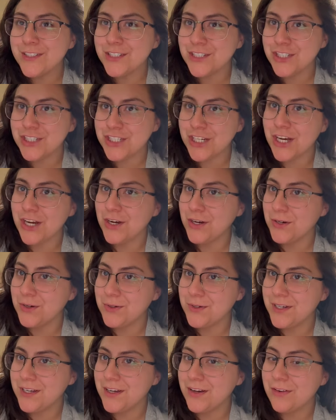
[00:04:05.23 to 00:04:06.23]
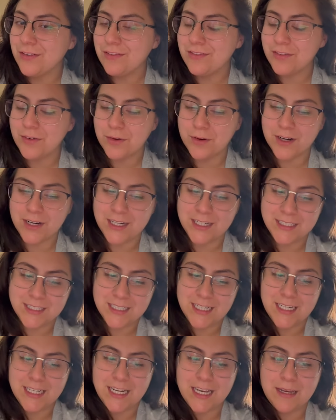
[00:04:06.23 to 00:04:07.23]
a show for it
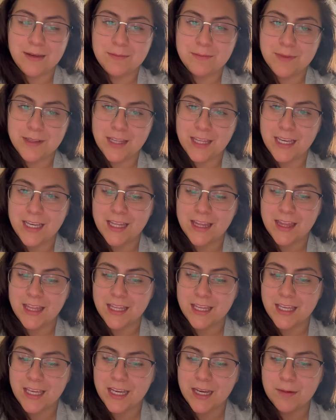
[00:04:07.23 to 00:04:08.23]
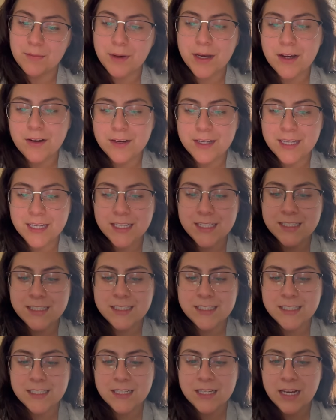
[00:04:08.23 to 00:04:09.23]
and I'm like thinking about
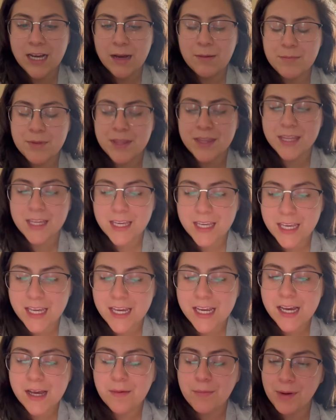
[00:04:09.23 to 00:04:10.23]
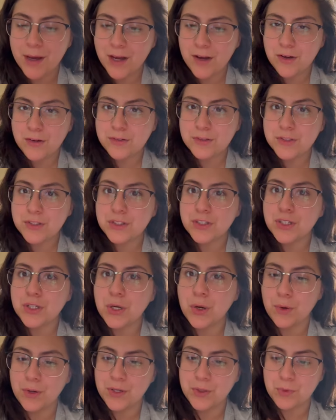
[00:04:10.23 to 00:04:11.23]
it. I'm thinking about
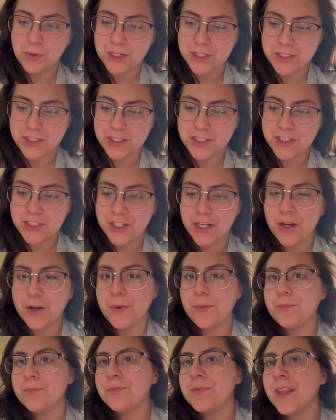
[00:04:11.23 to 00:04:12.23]
going to watch this show.